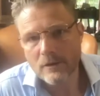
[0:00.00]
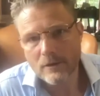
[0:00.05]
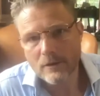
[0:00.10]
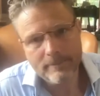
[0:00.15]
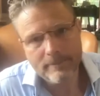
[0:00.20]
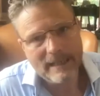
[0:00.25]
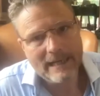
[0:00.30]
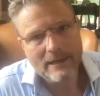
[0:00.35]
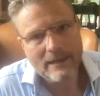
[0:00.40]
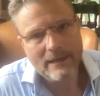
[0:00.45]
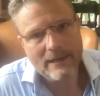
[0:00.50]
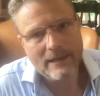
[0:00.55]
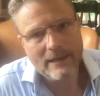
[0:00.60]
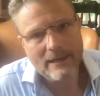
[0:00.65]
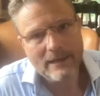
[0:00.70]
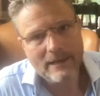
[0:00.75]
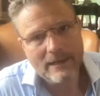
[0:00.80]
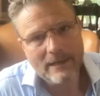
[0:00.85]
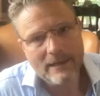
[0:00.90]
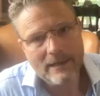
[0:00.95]
and and
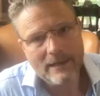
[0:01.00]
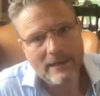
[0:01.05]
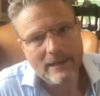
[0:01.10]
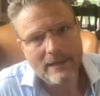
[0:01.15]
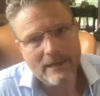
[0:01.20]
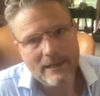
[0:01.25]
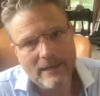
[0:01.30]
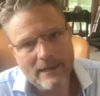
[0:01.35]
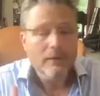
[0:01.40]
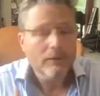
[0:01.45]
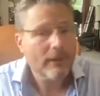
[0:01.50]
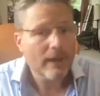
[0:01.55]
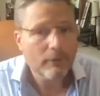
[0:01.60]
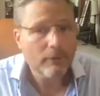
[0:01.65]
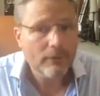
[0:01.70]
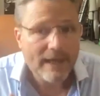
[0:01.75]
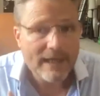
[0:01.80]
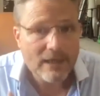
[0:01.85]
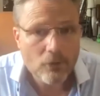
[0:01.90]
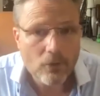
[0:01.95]
they'll they they
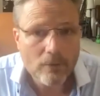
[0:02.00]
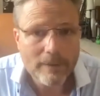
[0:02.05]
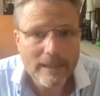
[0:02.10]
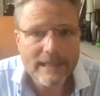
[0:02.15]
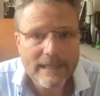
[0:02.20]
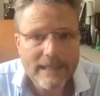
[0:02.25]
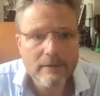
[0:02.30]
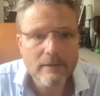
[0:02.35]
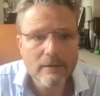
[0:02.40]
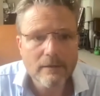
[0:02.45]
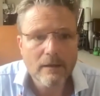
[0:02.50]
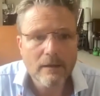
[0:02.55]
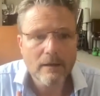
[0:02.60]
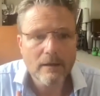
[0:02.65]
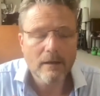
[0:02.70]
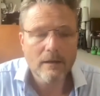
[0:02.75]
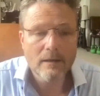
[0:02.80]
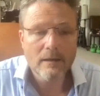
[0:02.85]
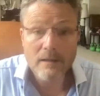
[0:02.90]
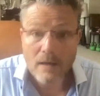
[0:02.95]
normally
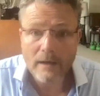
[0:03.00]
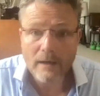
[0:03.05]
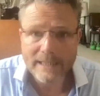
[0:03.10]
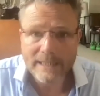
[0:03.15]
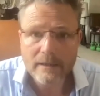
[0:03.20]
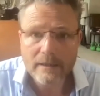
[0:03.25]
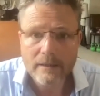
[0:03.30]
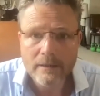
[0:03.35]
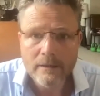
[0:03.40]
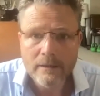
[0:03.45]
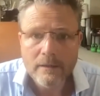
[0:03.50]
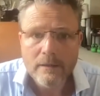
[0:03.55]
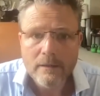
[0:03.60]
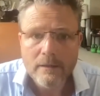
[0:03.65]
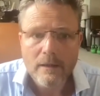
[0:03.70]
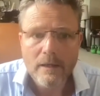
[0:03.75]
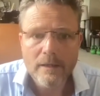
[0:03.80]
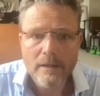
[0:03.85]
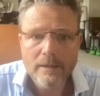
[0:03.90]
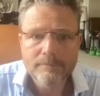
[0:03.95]
like
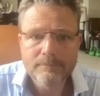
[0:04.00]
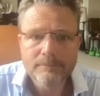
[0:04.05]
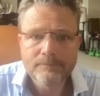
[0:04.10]
um,